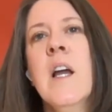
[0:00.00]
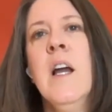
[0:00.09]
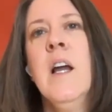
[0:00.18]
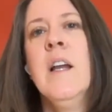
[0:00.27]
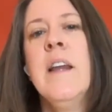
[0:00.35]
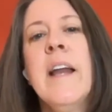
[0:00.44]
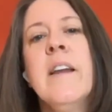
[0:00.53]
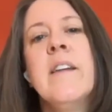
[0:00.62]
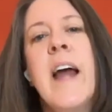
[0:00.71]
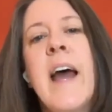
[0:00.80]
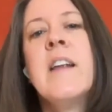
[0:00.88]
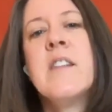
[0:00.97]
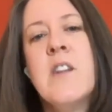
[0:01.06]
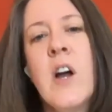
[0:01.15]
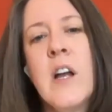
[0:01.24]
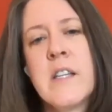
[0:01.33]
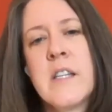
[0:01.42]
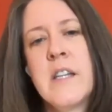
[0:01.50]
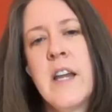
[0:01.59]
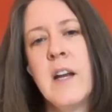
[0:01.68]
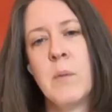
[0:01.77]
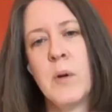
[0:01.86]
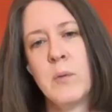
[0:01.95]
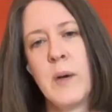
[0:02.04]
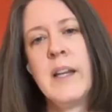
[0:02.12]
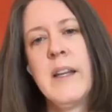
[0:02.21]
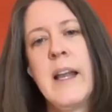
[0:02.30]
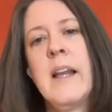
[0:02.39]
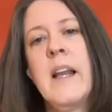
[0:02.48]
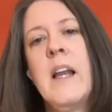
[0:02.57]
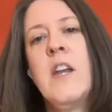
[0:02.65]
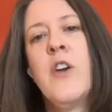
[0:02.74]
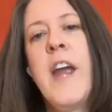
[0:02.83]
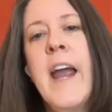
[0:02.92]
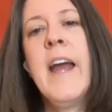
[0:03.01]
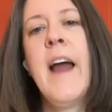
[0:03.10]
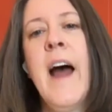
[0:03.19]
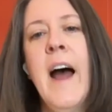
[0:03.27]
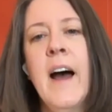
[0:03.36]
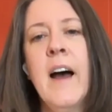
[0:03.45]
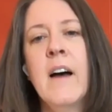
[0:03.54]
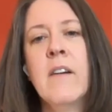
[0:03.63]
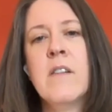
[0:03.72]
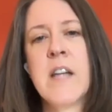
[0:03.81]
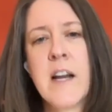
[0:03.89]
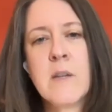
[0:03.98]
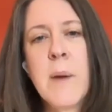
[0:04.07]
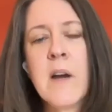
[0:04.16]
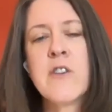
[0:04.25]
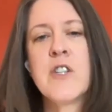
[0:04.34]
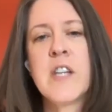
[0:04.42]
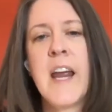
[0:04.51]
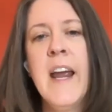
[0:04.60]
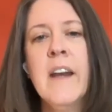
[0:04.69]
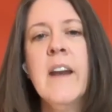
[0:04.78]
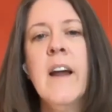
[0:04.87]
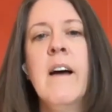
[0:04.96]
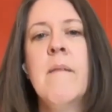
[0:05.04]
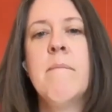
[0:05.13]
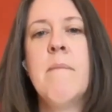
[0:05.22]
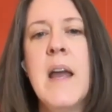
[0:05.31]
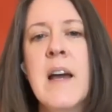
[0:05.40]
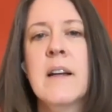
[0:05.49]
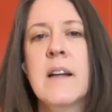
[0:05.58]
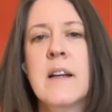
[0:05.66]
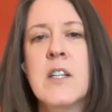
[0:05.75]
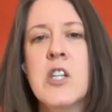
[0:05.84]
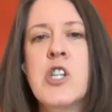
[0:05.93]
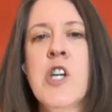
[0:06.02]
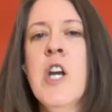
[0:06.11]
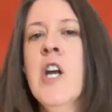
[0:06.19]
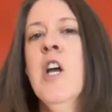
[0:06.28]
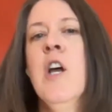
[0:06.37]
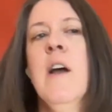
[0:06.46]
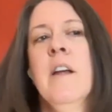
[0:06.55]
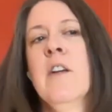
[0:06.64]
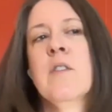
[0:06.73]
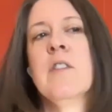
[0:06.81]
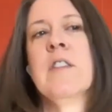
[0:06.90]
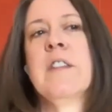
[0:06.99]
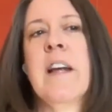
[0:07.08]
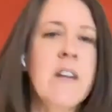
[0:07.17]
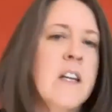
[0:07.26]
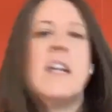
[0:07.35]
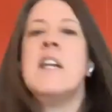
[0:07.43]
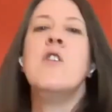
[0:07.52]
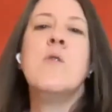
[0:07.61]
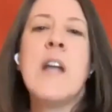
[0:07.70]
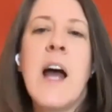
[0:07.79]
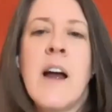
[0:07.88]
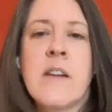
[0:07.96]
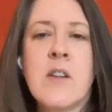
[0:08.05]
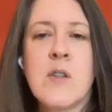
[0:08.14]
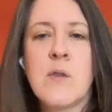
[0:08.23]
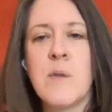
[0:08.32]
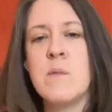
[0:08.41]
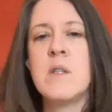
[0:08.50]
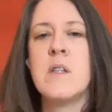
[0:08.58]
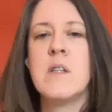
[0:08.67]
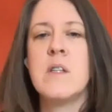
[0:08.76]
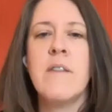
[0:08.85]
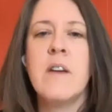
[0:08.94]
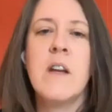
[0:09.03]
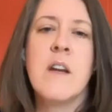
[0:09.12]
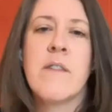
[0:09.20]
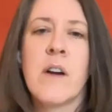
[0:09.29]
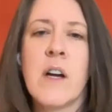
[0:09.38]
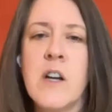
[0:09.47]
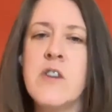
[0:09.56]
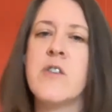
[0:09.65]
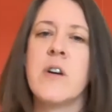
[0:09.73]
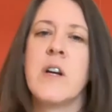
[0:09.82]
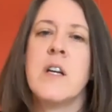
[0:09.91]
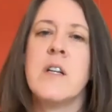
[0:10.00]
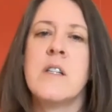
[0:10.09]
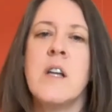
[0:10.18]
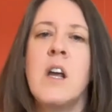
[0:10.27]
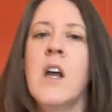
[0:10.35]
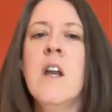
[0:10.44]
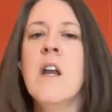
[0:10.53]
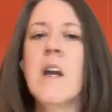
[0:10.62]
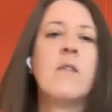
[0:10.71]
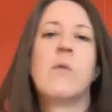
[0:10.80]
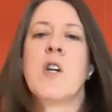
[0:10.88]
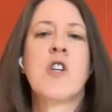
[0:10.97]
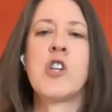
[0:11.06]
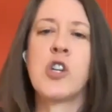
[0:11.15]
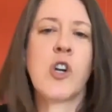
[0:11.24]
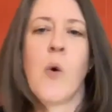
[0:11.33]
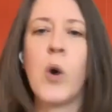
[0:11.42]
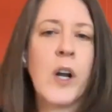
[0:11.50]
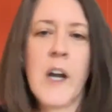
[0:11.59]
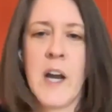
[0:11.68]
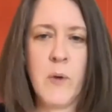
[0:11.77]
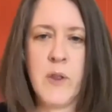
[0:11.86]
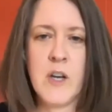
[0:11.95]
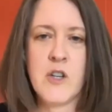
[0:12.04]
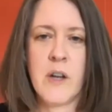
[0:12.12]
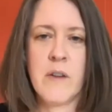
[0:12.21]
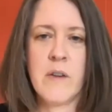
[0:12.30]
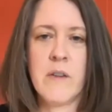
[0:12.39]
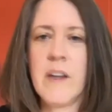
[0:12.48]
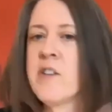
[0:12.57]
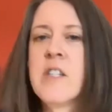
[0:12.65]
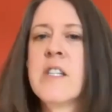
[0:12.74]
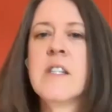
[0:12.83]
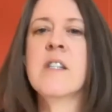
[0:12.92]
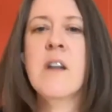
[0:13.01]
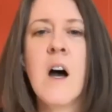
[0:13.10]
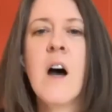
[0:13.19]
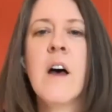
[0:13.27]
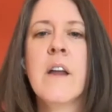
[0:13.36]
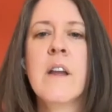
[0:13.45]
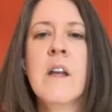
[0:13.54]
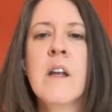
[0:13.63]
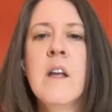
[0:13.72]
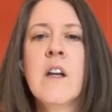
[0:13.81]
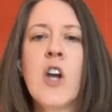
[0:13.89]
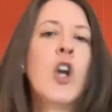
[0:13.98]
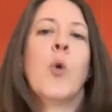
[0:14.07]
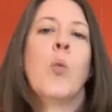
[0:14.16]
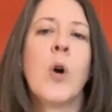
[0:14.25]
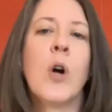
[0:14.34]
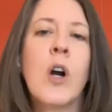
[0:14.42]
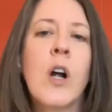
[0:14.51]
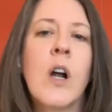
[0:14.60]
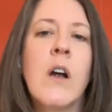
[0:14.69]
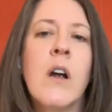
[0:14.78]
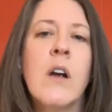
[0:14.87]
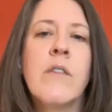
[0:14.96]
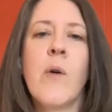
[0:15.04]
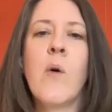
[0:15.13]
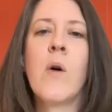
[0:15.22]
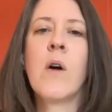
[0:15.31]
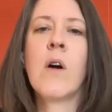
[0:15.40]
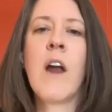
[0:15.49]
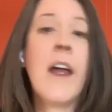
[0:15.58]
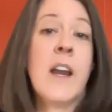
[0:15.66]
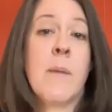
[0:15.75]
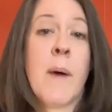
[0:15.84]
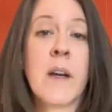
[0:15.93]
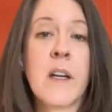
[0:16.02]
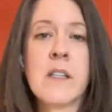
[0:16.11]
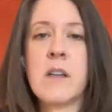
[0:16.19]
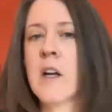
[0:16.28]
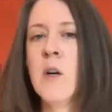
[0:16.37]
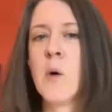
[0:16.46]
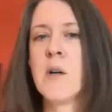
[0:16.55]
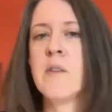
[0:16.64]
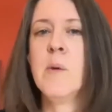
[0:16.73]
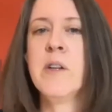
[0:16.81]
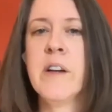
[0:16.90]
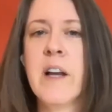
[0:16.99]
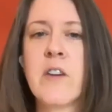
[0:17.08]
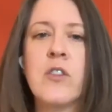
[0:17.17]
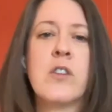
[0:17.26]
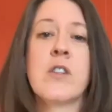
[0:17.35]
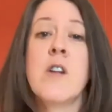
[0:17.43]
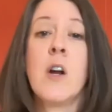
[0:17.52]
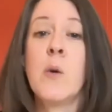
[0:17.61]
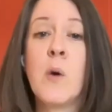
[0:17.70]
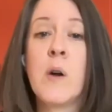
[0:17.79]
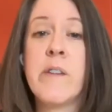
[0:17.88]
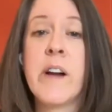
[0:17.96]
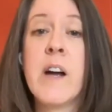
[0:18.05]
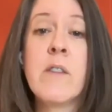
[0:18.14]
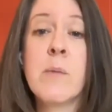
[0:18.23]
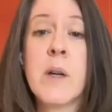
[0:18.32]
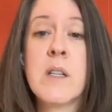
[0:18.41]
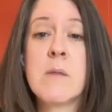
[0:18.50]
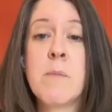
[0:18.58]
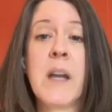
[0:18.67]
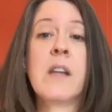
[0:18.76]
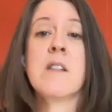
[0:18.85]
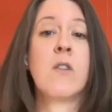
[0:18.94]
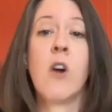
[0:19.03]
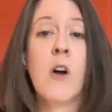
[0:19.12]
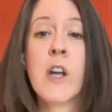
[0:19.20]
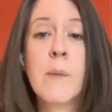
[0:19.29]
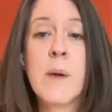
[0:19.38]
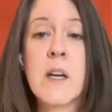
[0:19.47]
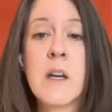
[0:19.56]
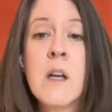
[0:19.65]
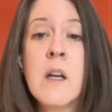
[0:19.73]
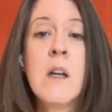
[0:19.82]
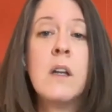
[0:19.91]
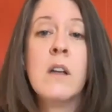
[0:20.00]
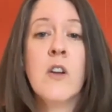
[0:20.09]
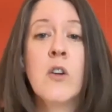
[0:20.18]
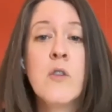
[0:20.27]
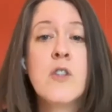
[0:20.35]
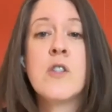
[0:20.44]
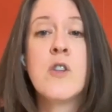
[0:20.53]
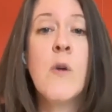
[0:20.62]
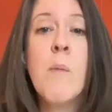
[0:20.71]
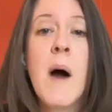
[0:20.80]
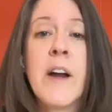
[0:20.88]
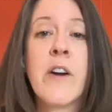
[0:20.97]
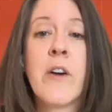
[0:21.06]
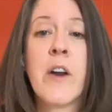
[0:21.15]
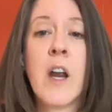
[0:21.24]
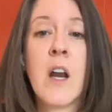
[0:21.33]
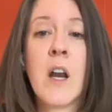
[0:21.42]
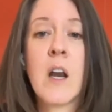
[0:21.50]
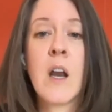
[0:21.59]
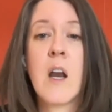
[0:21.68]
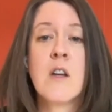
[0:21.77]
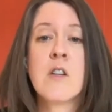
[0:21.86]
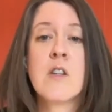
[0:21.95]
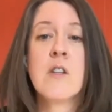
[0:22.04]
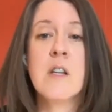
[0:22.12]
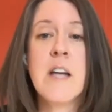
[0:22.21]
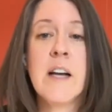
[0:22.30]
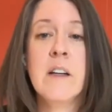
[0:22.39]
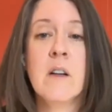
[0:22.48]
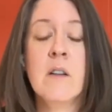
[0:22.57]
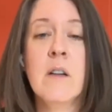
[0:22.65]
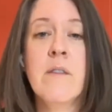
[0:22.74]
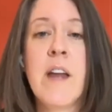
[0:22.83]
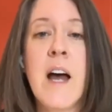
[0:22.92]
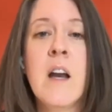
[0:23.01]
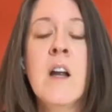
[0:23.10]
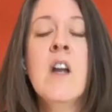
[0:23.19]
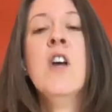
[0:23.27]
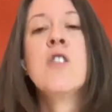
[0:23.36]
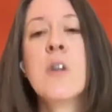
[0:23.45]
that is not sustainable, right? That you can't have, taxpayers just cannot manage 70 new taxes from 70 different countries, none of which coordinate with each other. That just is not going to work for anybody. It's not going to work for multinationals. It's not going to work for governments, because they're all going to be, so mired in the technical of that. So